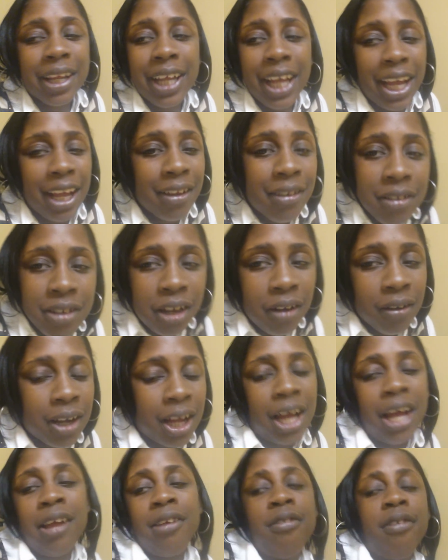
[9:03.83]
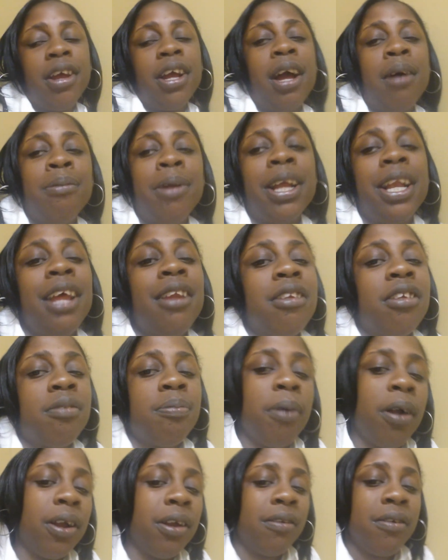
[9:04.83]
to cancel your contract. I'm like, that's the
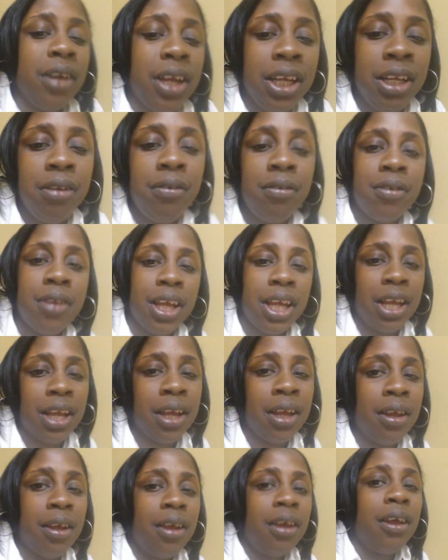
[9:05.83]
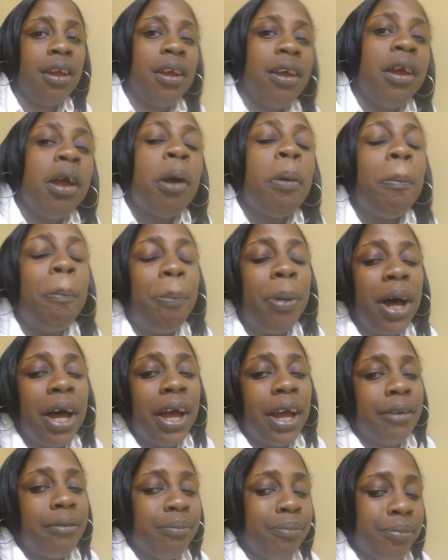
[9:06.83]
smartest thing you said.
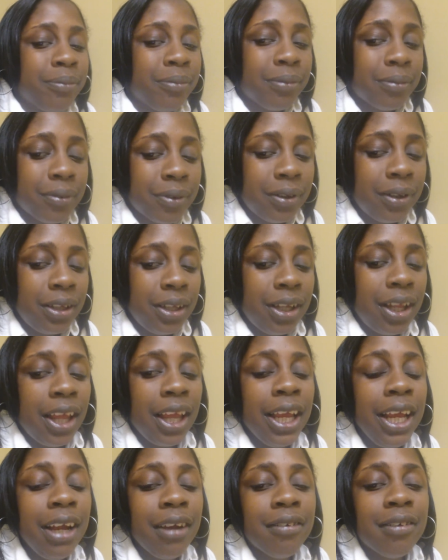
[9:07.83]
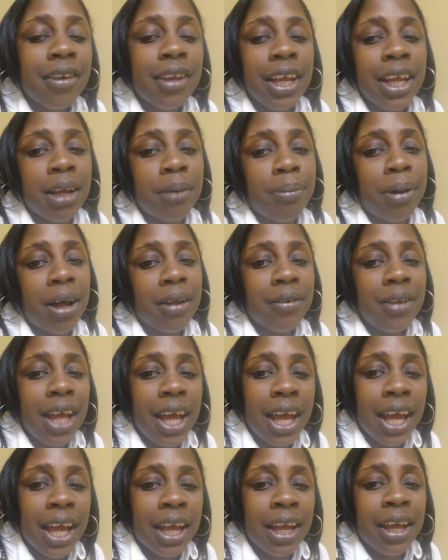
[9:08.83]
But here's the thing about
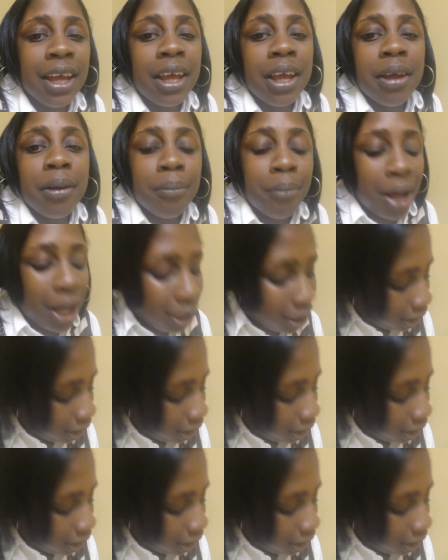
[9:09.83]
that. My